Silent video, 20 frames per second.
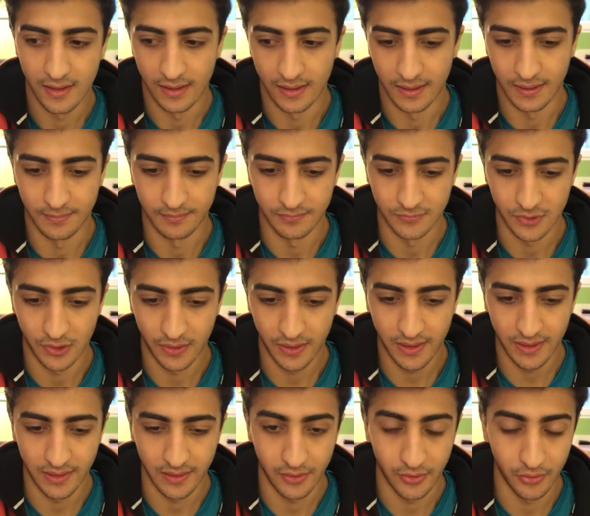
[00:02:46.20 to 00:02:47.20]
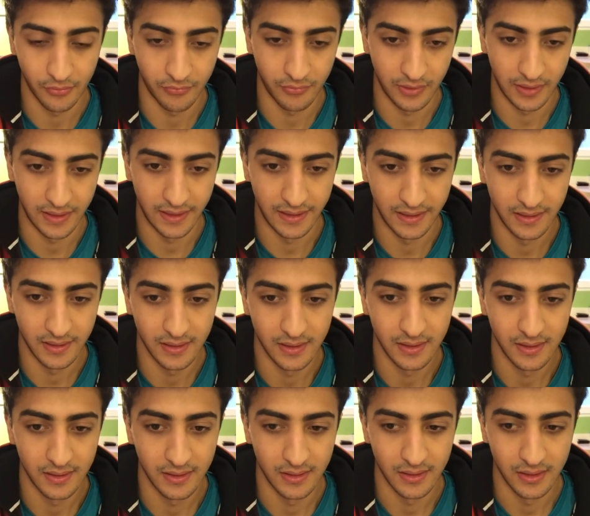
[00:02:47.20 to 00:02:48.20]
Um, so yeah, hopefully,
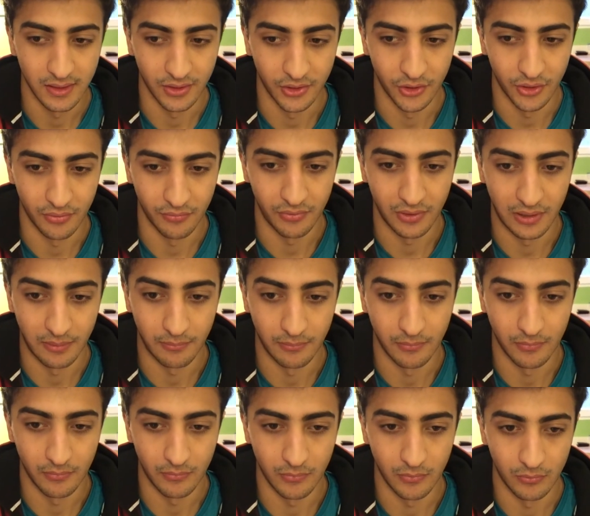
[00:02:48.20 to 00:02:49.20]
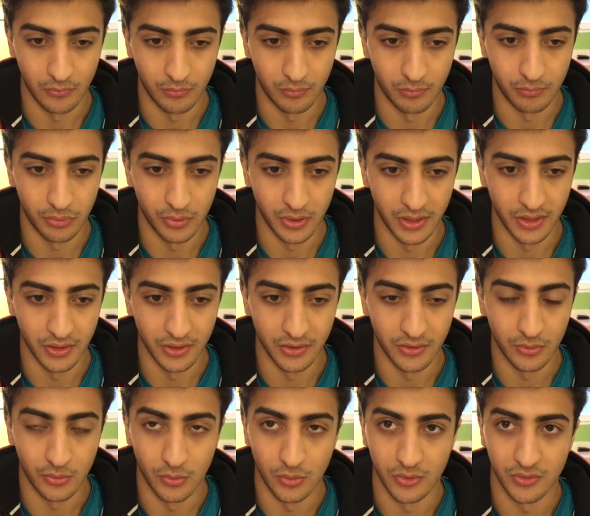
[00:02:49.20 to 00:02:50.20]
you know, I'm feeling pretty good
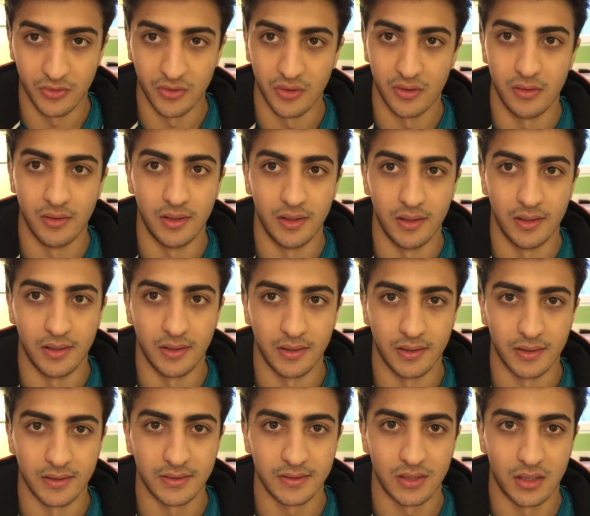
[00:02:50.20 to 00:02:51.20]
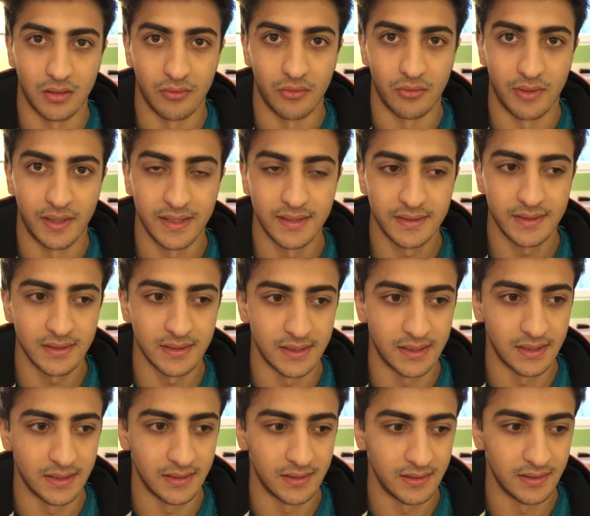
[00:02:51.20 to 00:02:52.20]
towards the uh, start of the race,
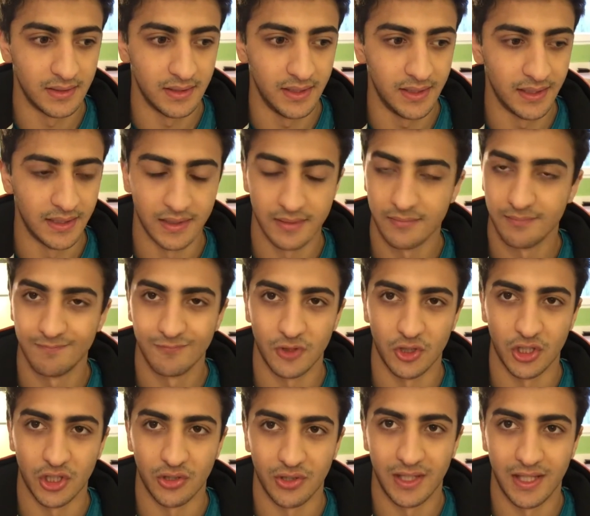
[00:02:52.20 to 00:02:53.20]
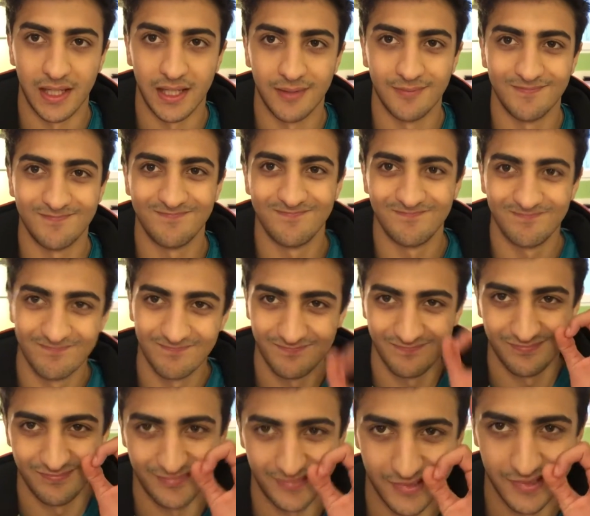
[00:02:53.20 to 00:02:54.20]
and yeah, I'm gonna go kill it.
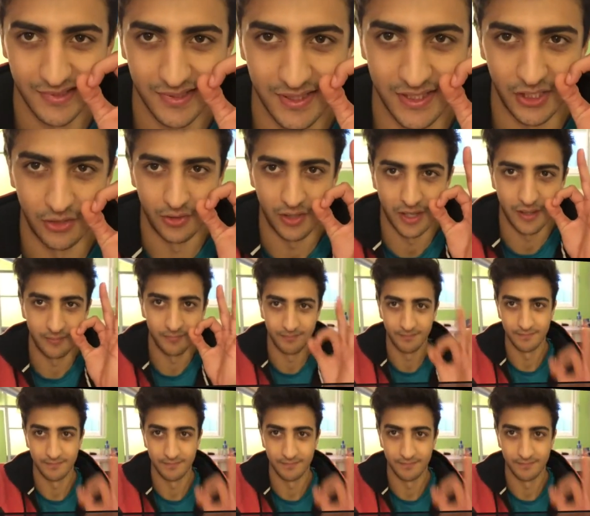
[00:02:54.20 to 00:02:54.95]
See you there.